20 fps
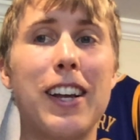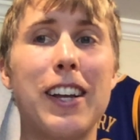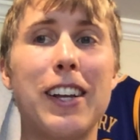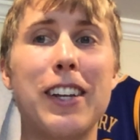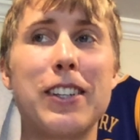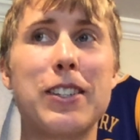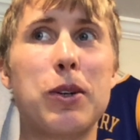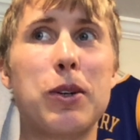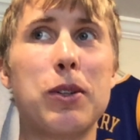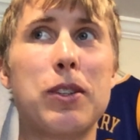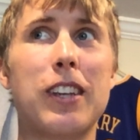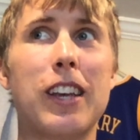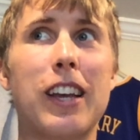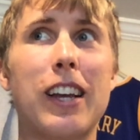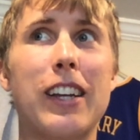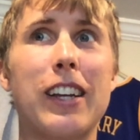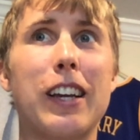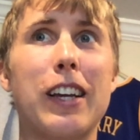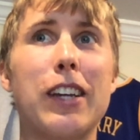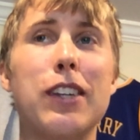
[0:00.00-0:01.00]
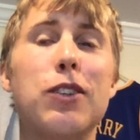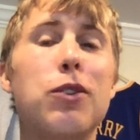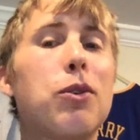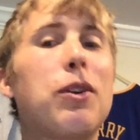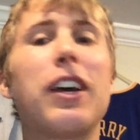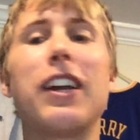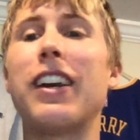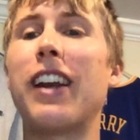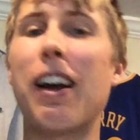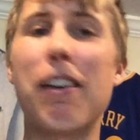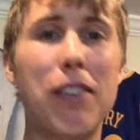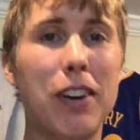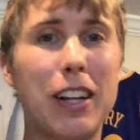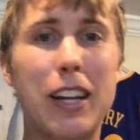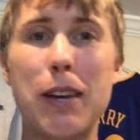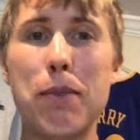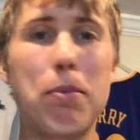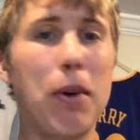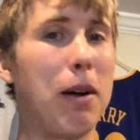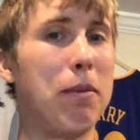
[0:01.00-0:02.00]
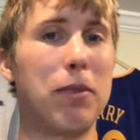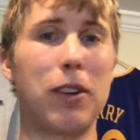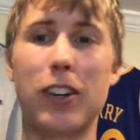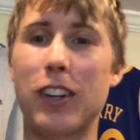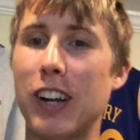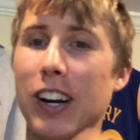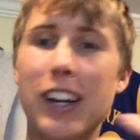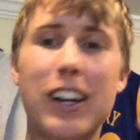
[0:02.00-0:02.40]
So it's like you can never keep up. You're going to